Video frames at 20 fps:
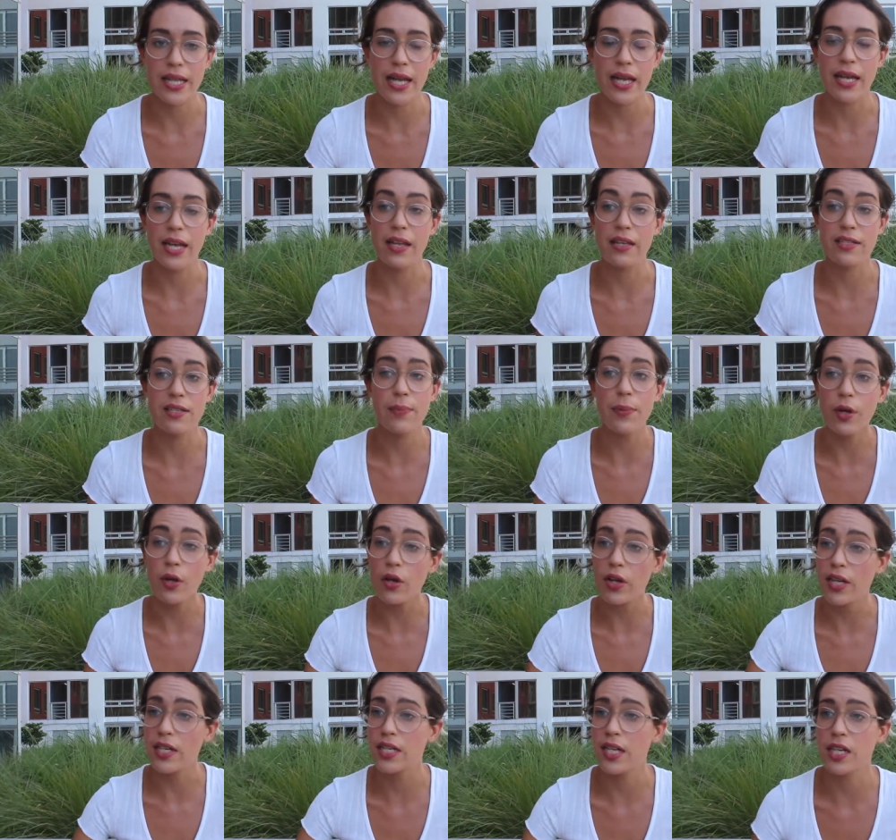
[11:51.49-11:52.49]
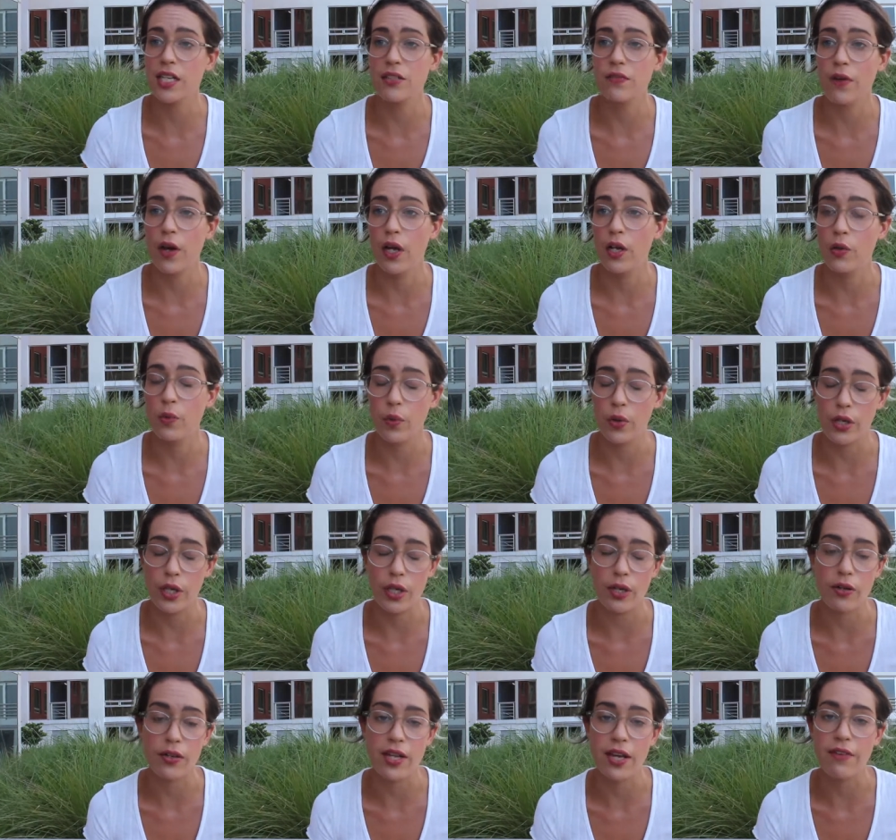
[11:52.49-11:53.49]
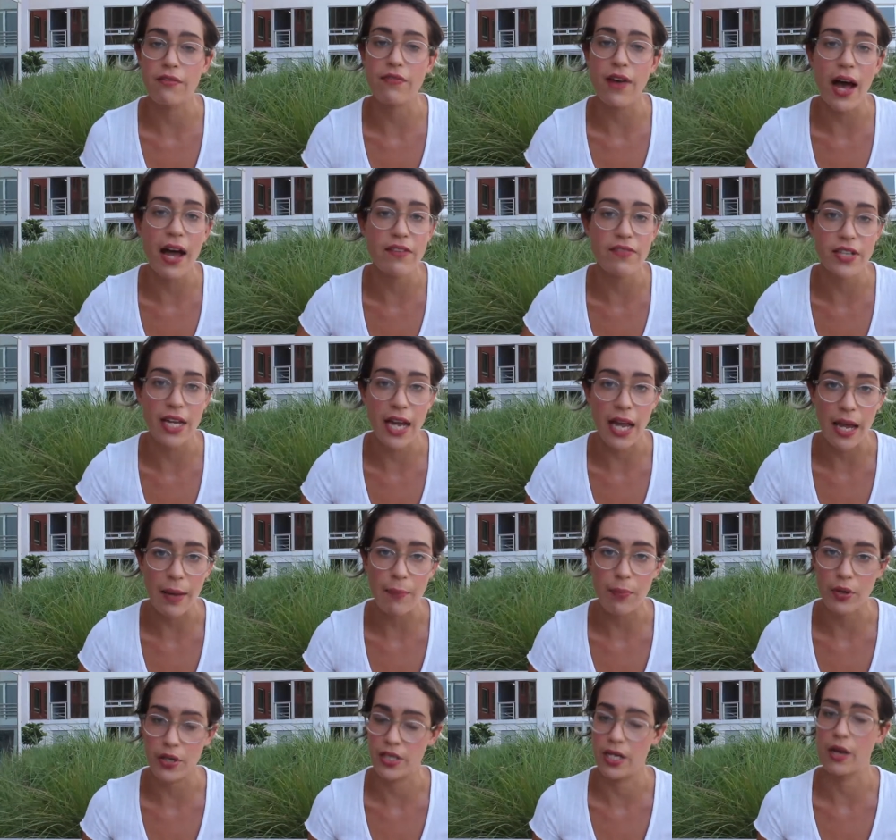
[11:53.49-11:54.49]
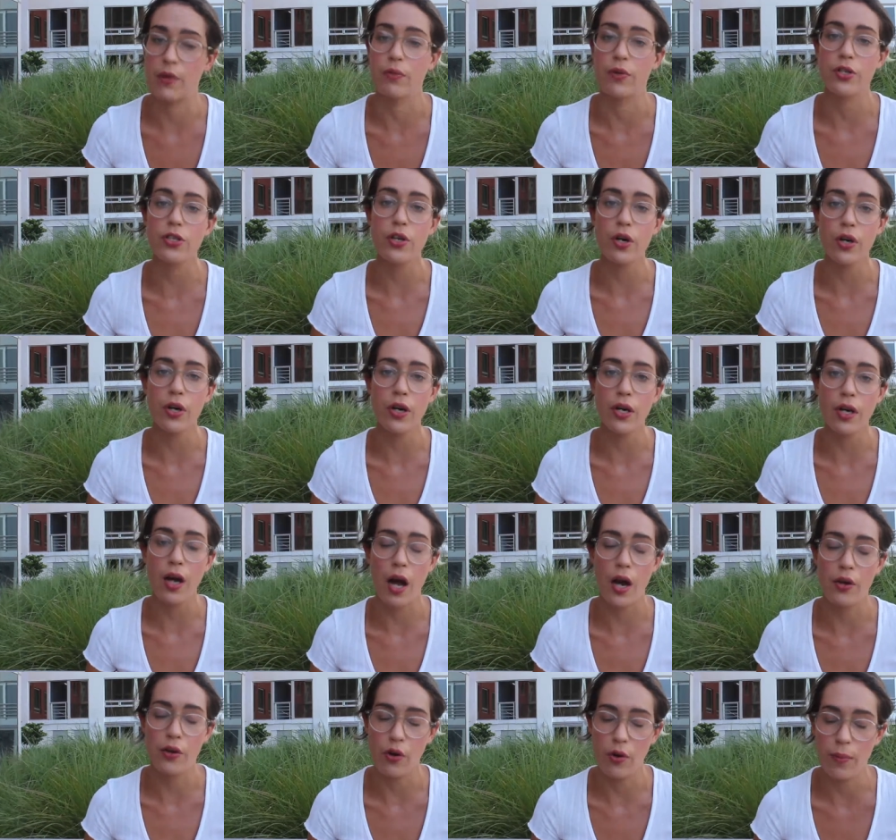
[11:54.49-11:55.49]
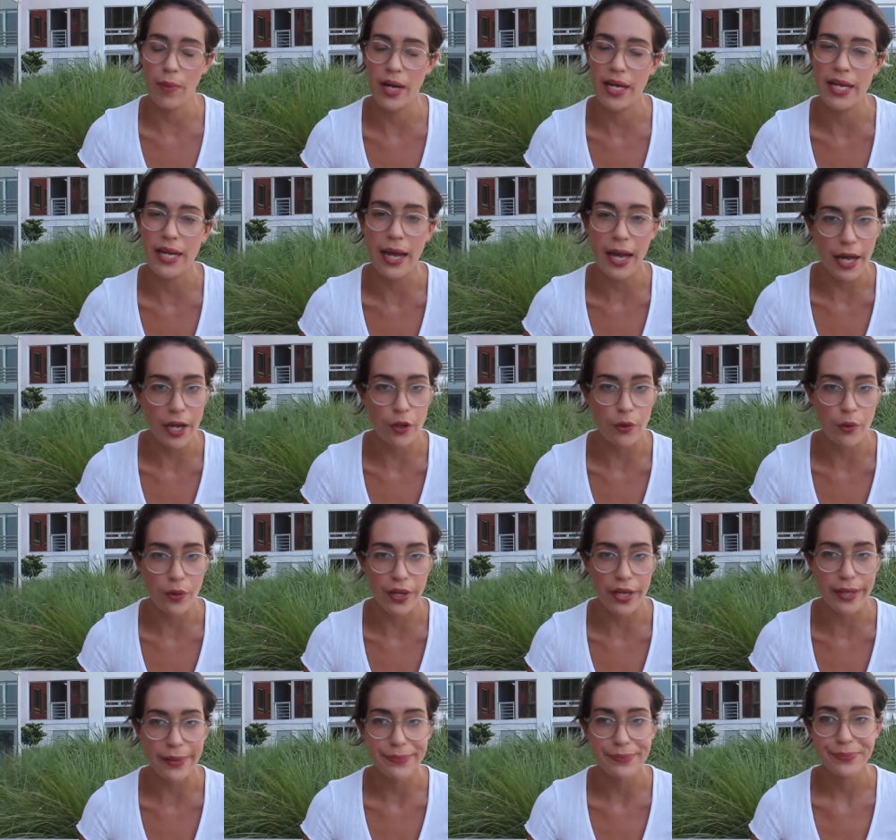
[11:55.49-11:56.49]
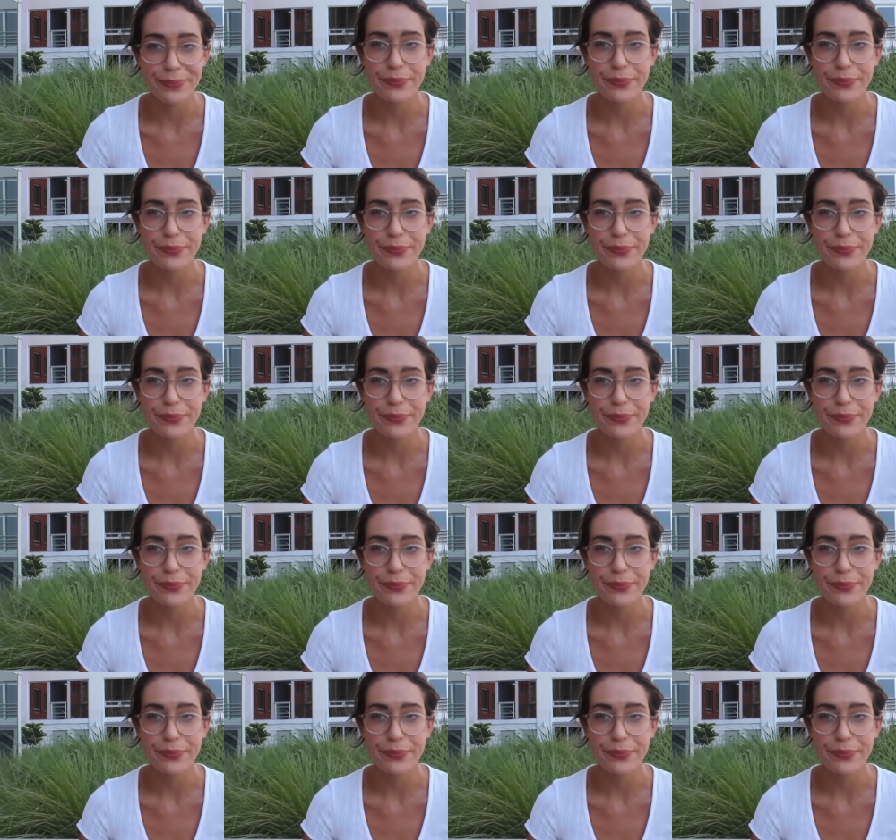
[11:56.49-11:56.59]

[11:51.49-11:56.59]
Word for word: and the typical index fund will yield a five to eight percent return on your money annually.